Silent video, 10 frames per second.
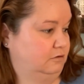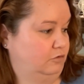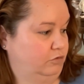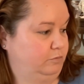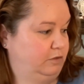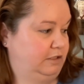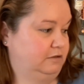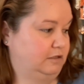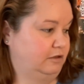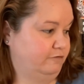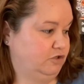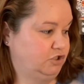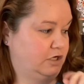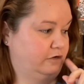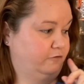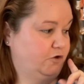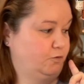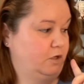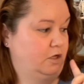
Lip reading: golden bees, I love the shit out of you,